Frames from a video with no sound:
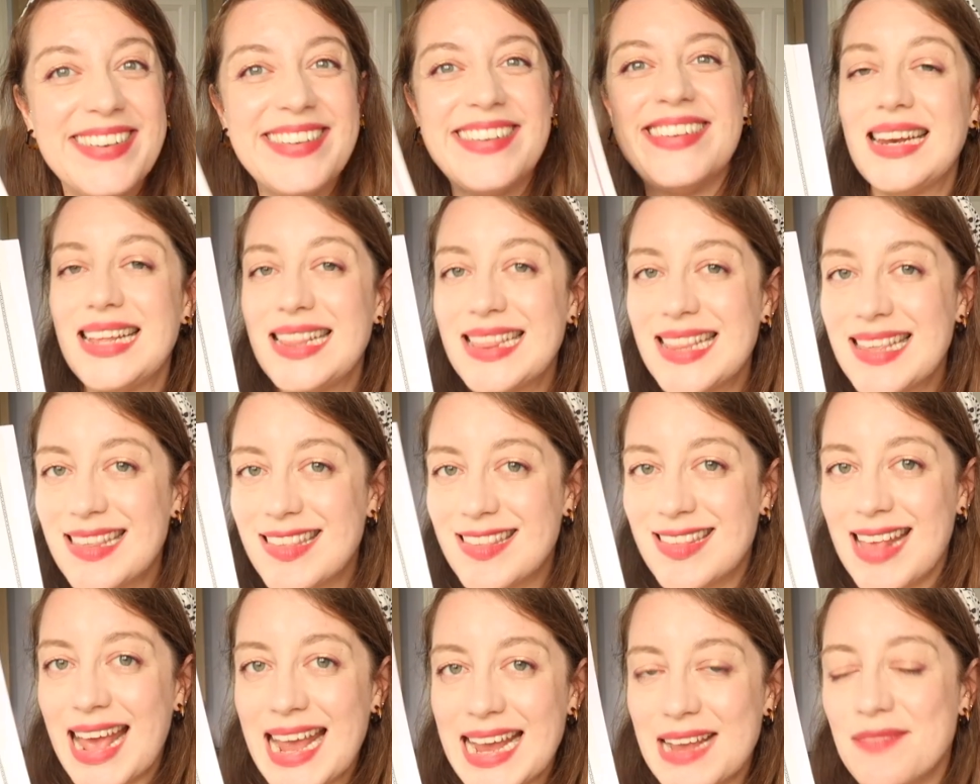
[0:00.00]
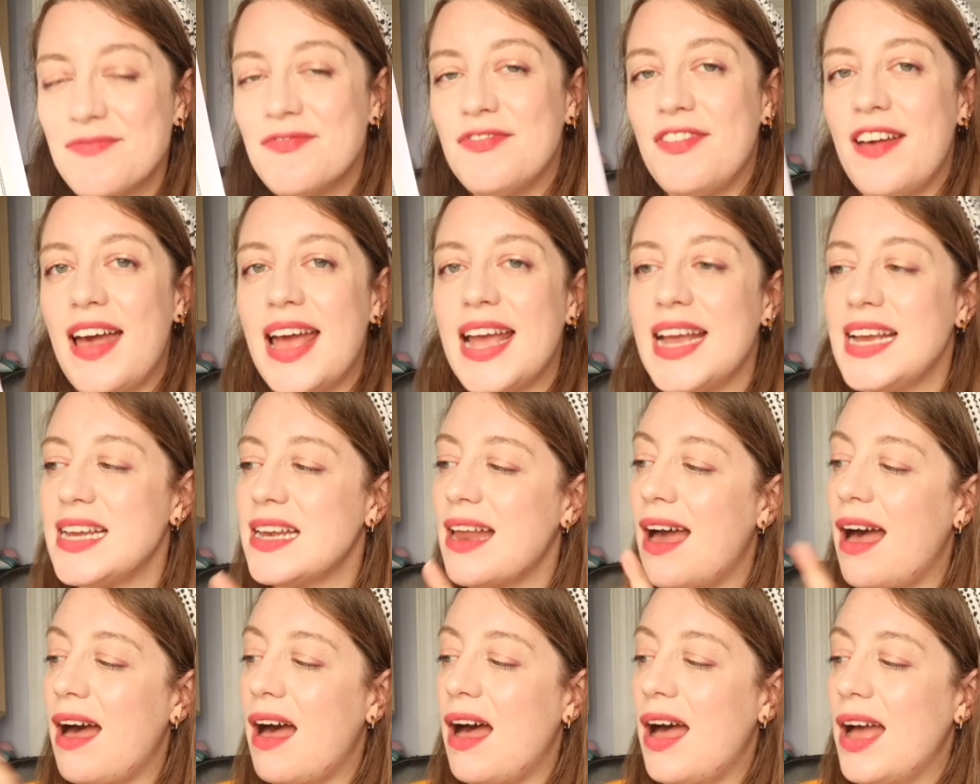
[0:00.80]
And in the same
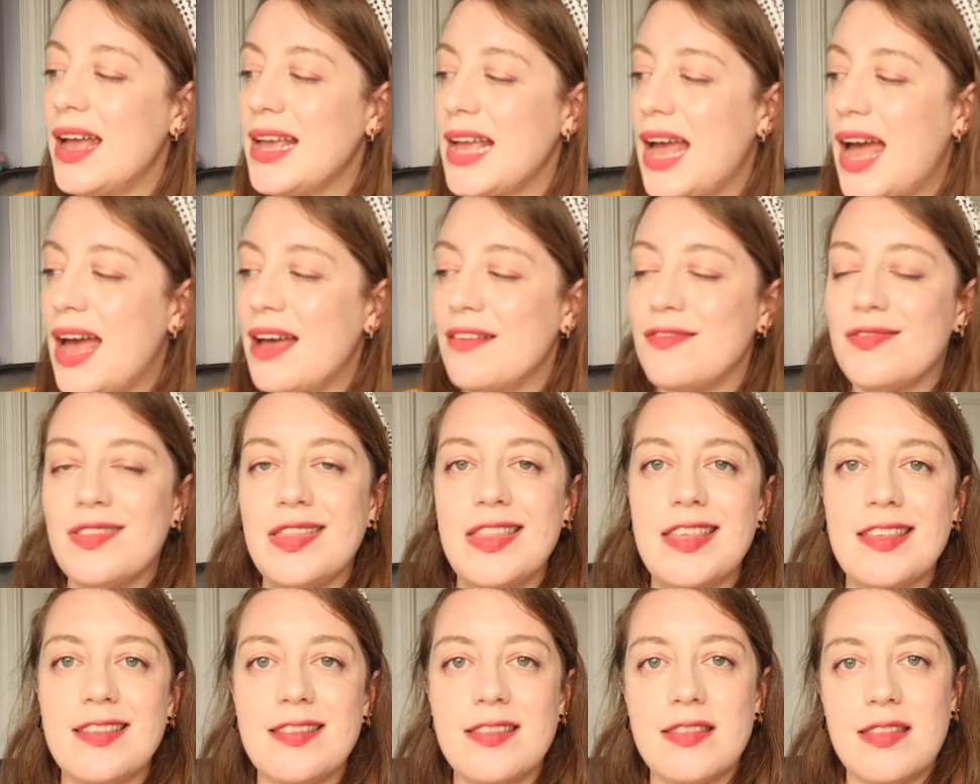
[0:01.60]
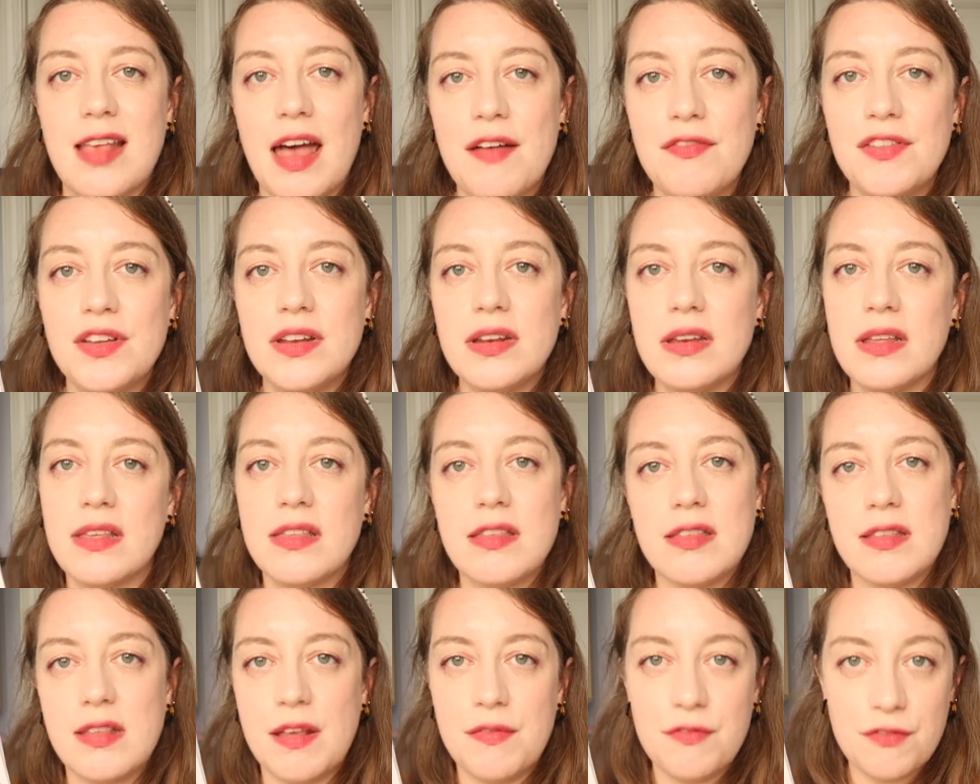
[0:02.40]
vein, I have the 7
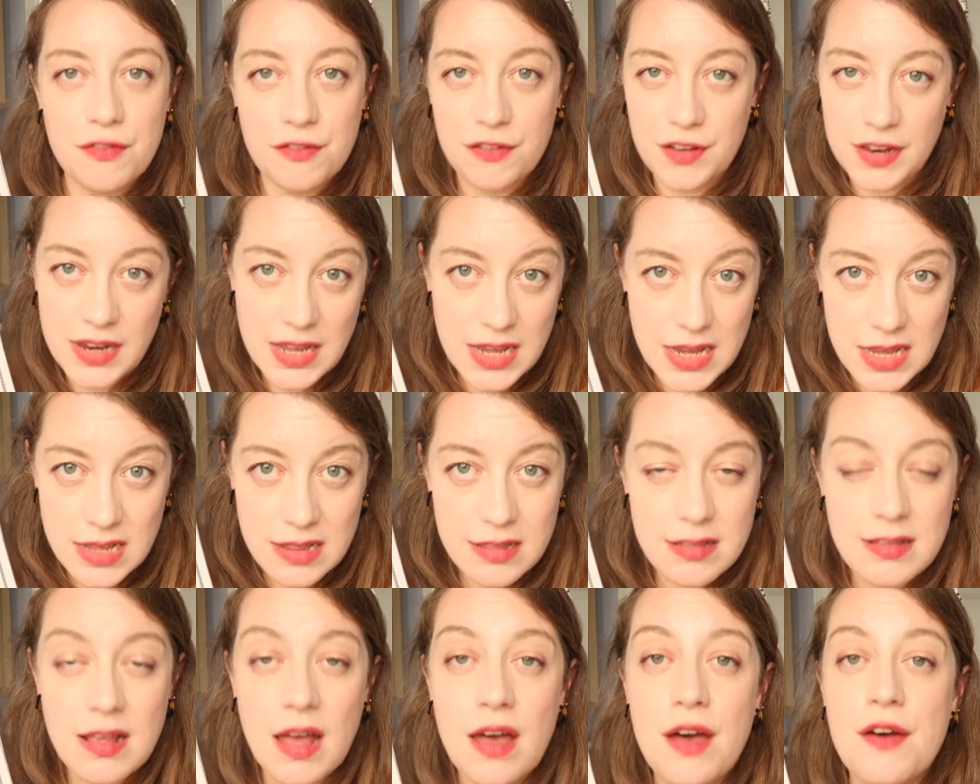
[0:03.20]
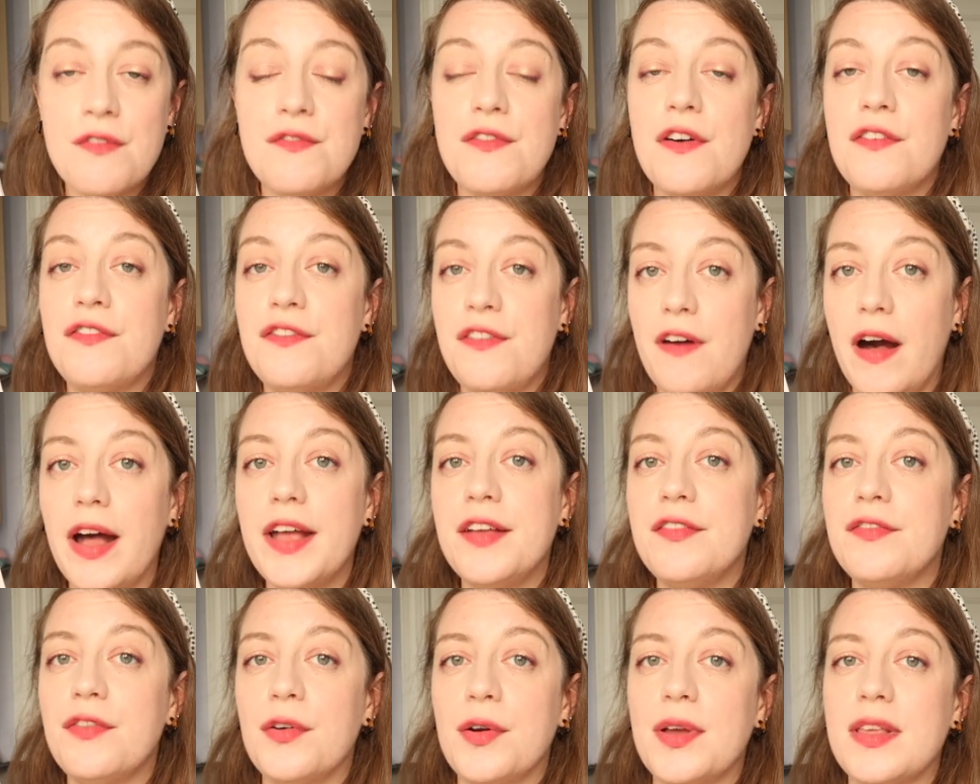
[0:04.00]
symphonies for
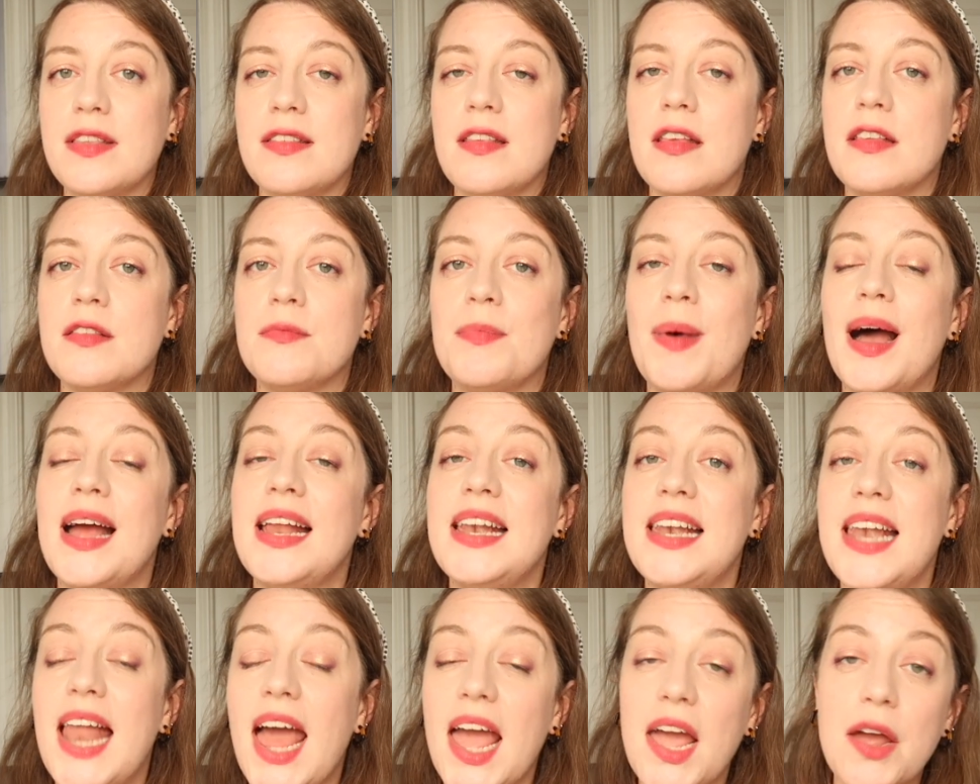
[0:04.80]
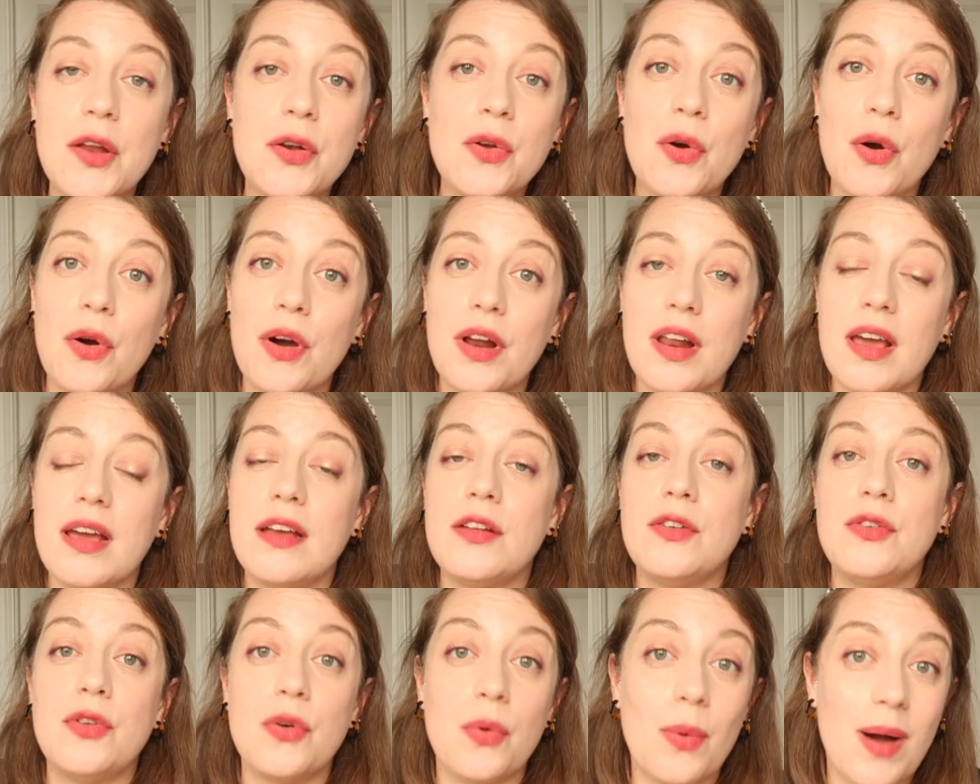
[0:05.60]
5 voices by
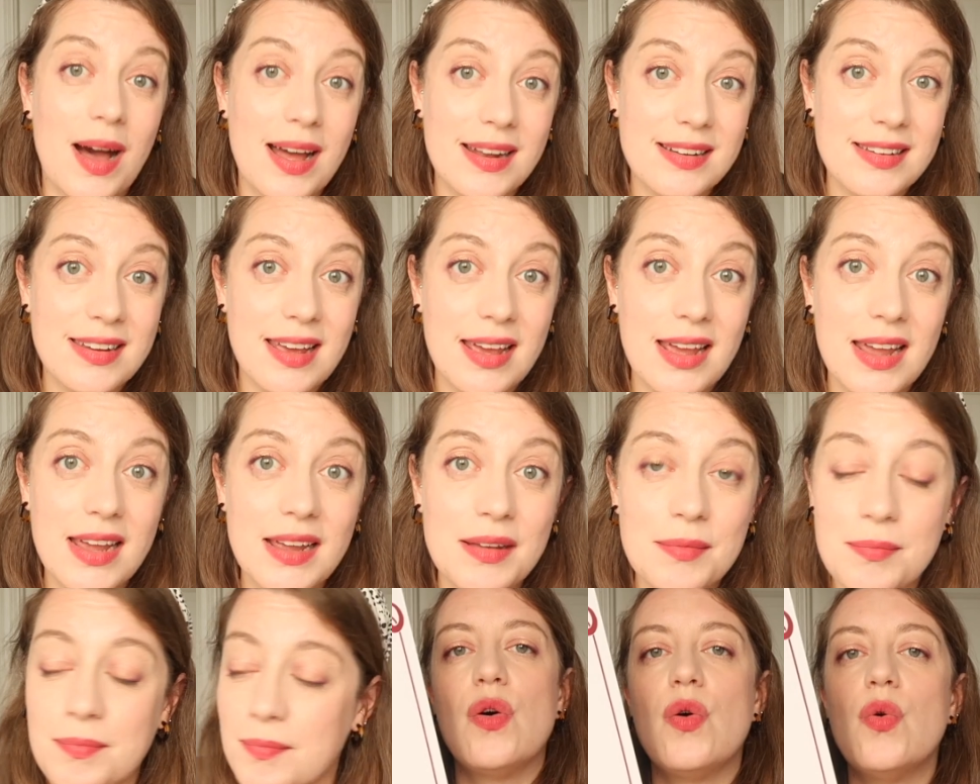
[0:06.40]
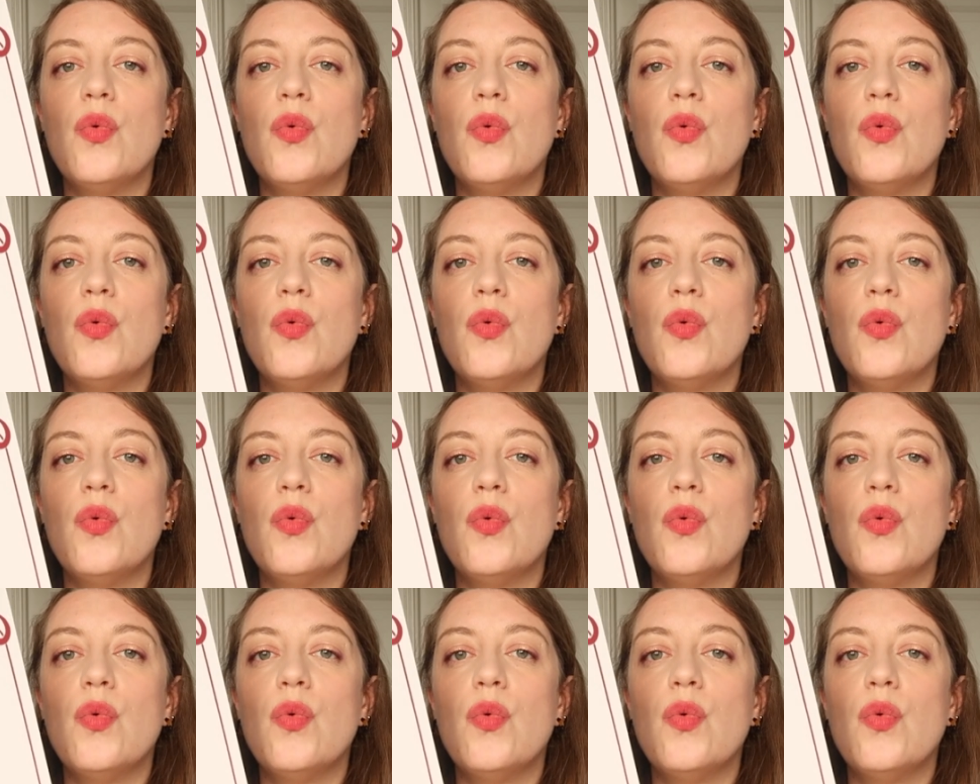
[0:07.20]
Leonora Duarte.